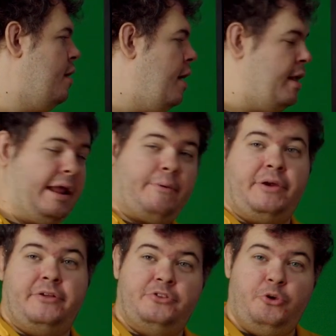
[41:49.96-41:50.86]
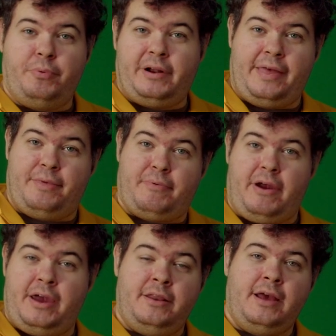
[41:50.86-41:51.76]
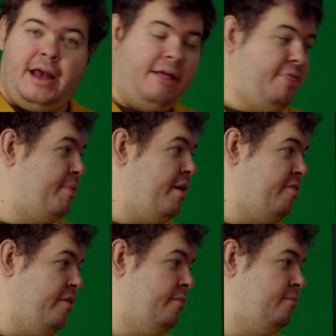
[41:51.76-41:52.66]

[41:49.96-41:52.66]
Now we can duplicate the brain and the button,